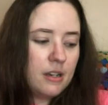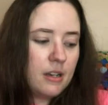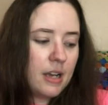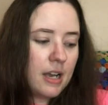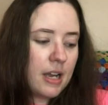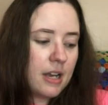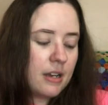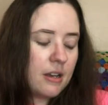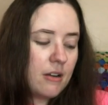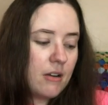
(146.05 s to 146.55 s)

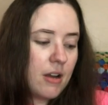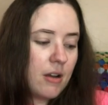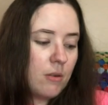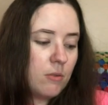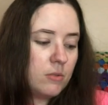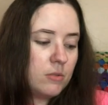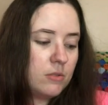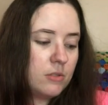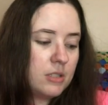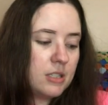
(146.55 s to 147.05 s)
I, I
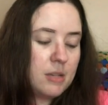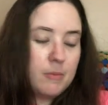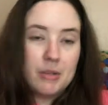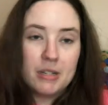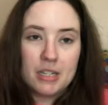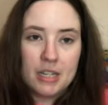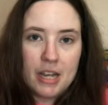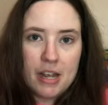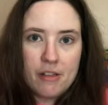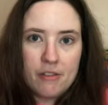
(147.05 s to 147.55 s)
will seam it
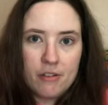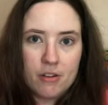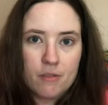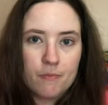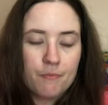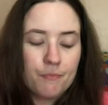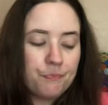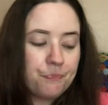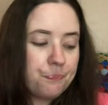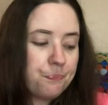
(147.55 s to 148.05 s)
together
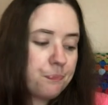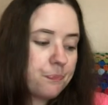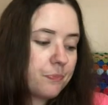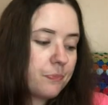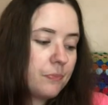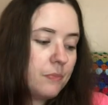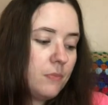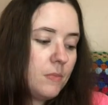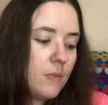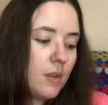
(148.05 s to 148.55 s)

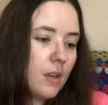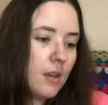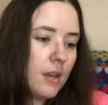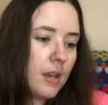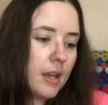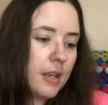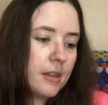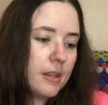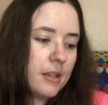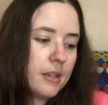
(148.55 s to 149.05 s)
and